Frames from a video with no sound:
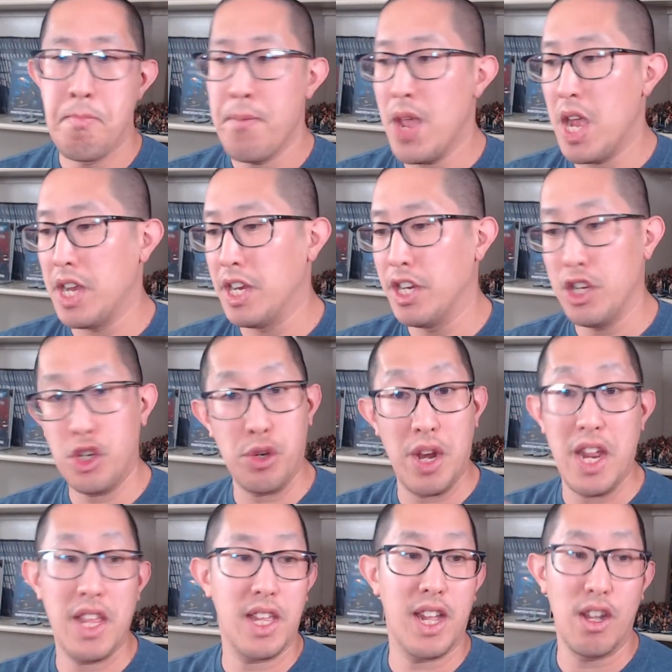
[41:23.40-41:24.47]
and they didn't shoot
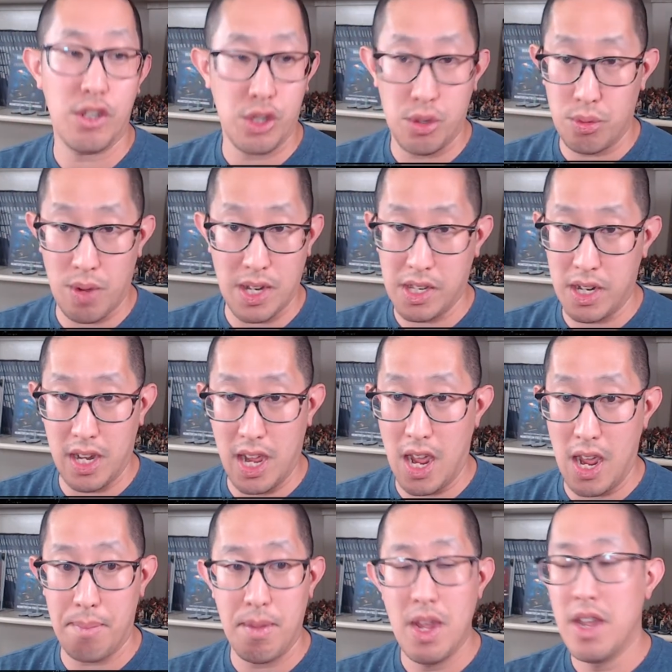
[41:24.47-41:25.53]
anything else the rest of the
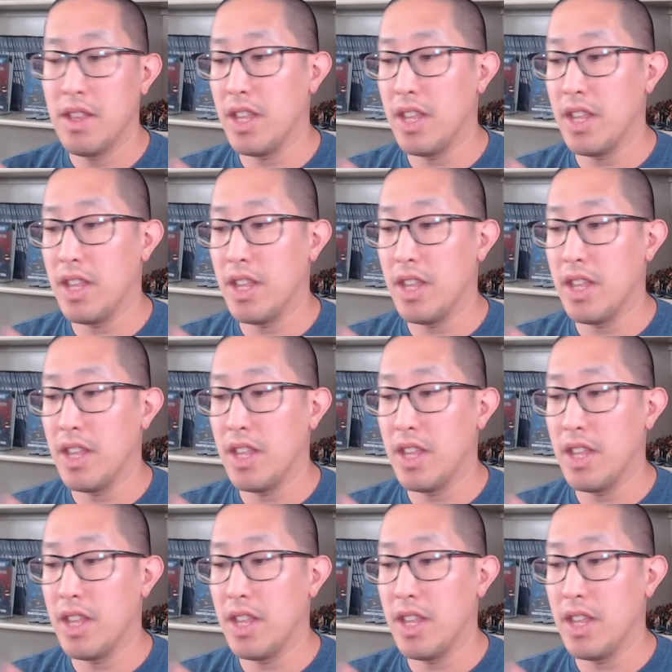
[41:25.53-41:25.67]
game.